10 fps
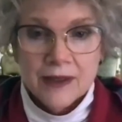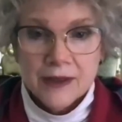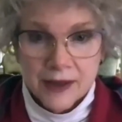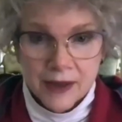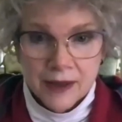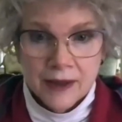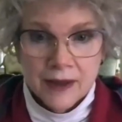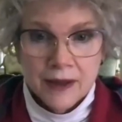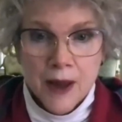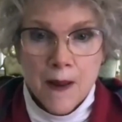
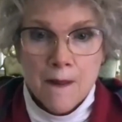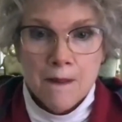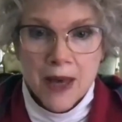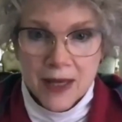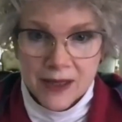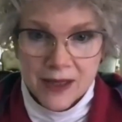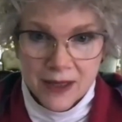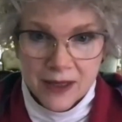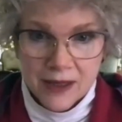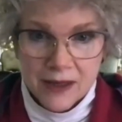Sin
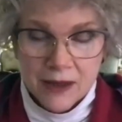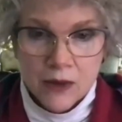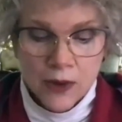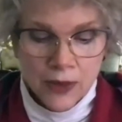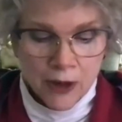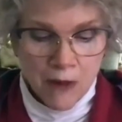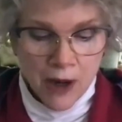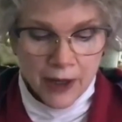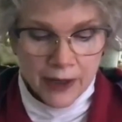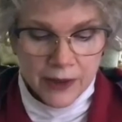messes with our
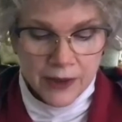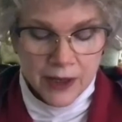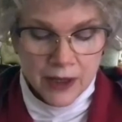minds.